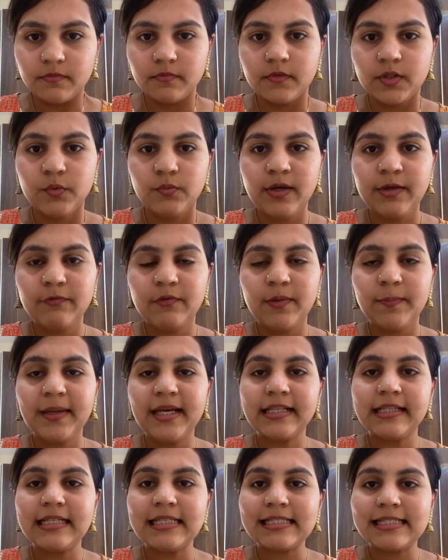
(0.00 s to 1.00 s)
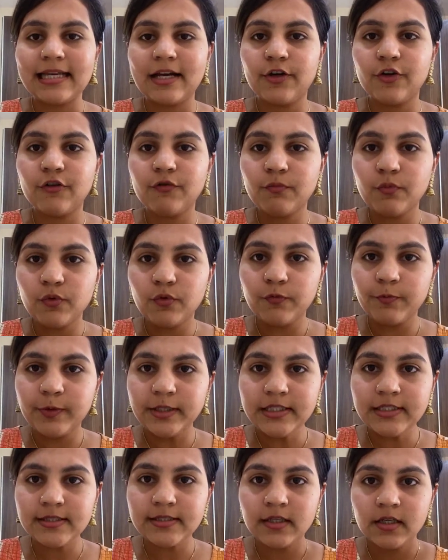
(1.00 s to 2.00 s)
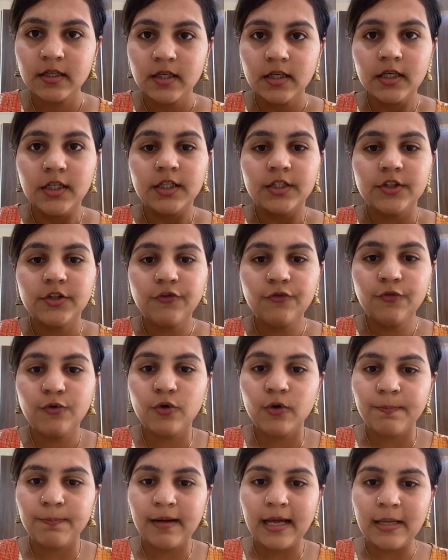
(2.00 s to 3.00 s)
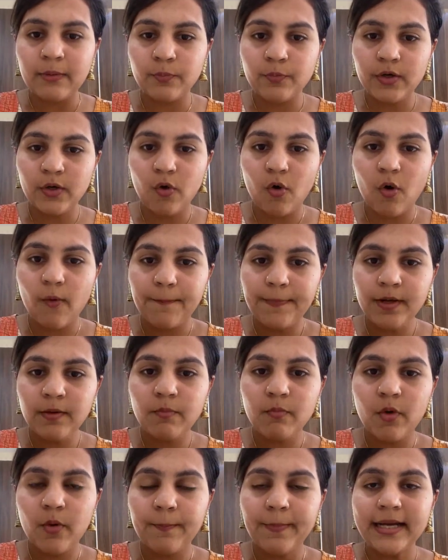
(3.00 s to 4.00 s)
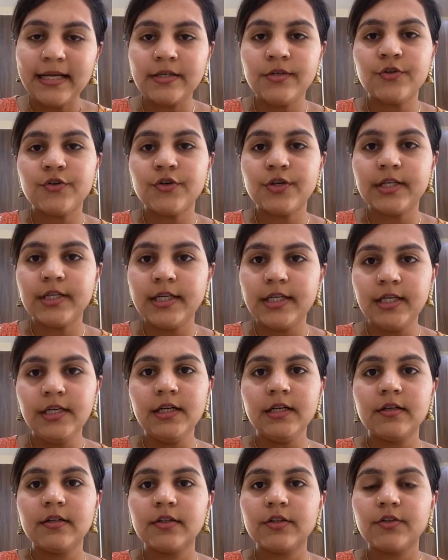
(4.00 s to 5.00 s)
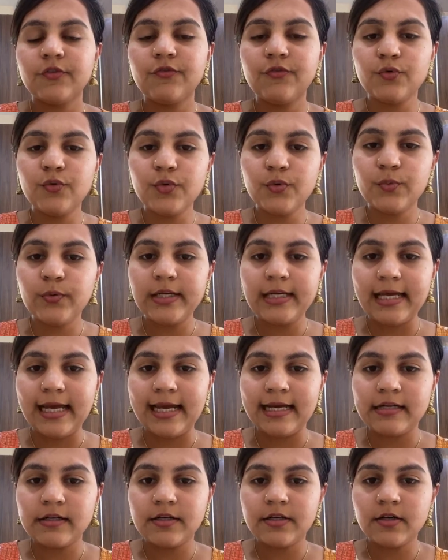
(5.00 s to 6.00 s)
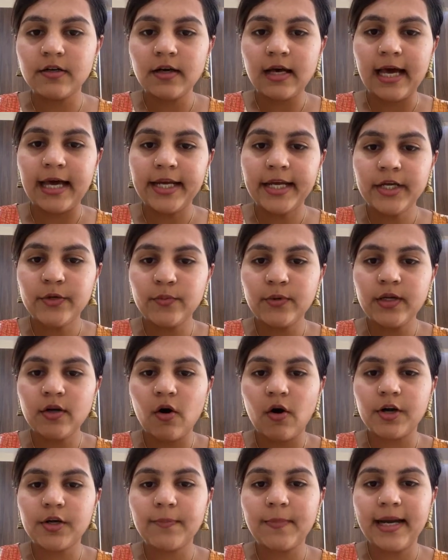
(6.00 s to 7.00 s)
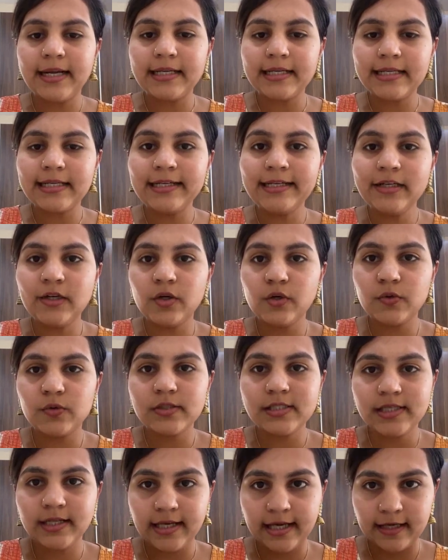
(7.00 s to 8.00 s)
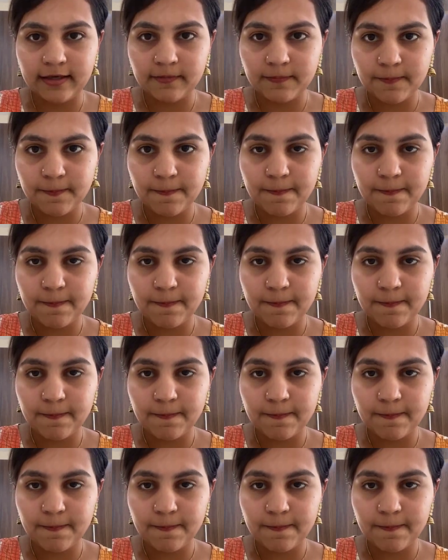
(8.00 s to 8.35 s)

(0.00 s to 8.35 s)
when we make these kind of movements, the food pipe will open momentarily, the food will enter, and it will automatically close again.